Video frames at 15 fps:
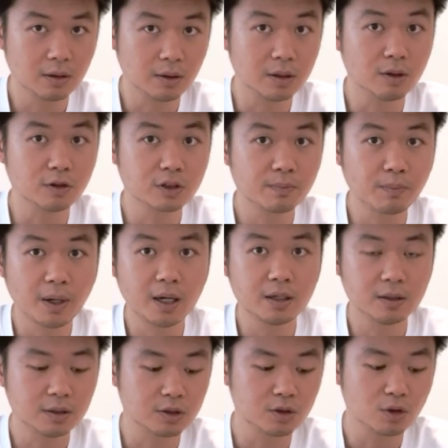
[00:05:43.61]
and your
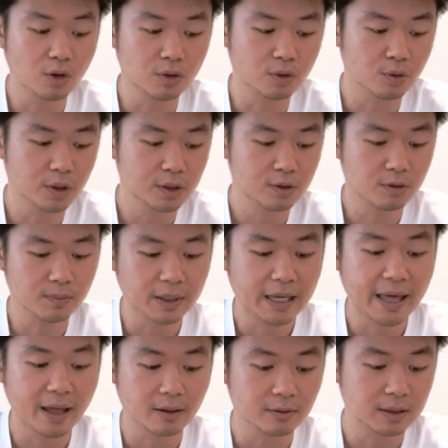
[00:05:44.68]
spine is not going to be
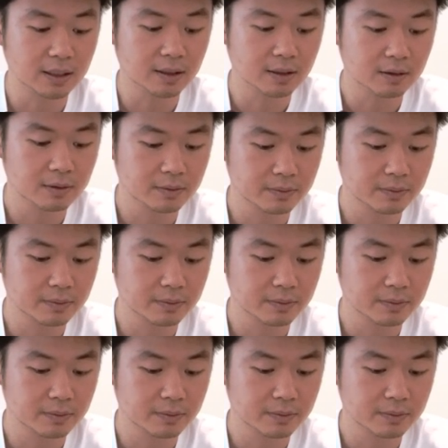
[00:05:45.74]
healthy.